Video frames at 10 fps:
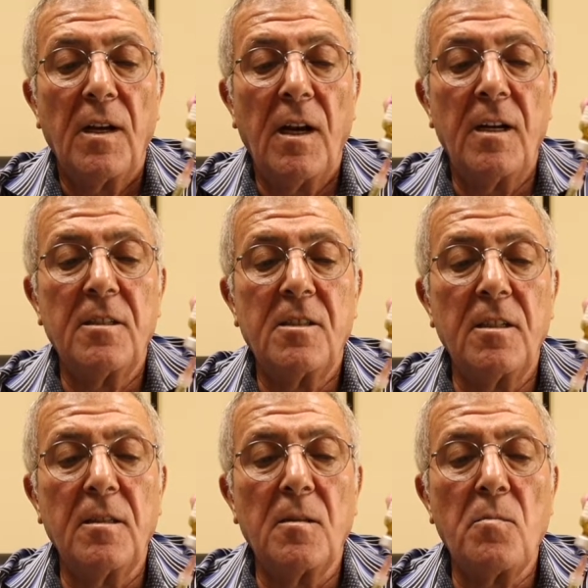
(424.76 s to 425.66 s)

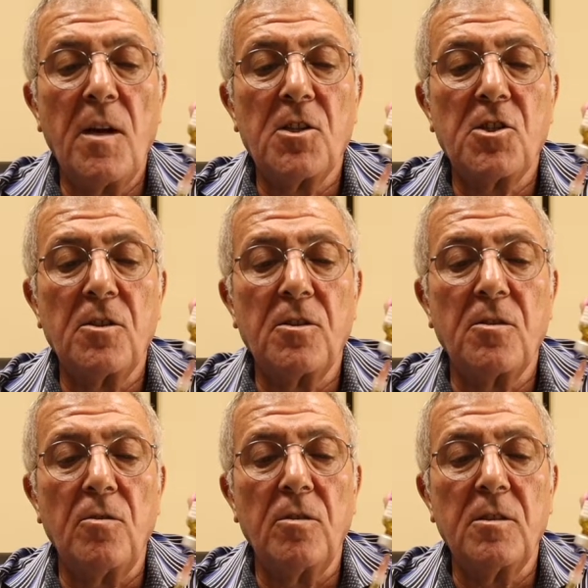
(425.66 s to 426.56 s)
until the measured
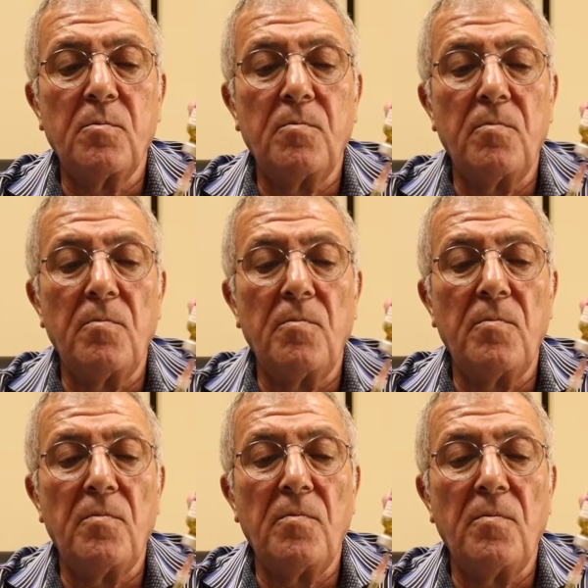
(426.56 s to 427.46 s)
dose
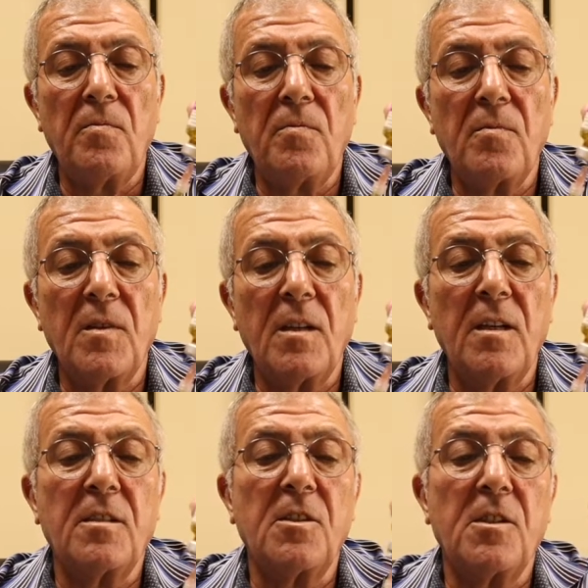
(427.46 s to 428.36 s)

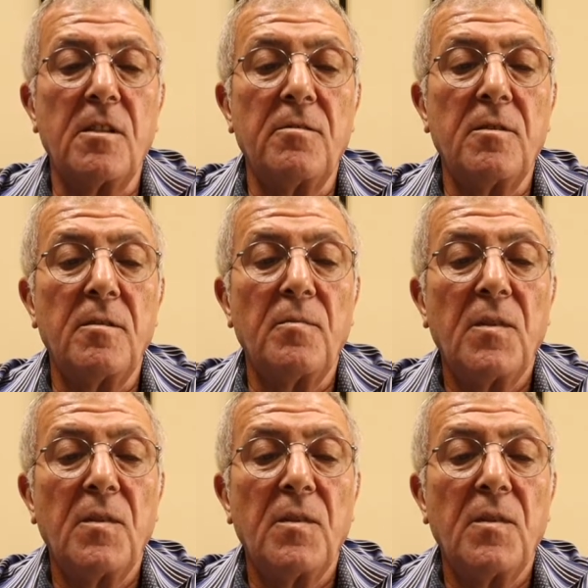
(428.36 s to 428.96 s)
is achieved.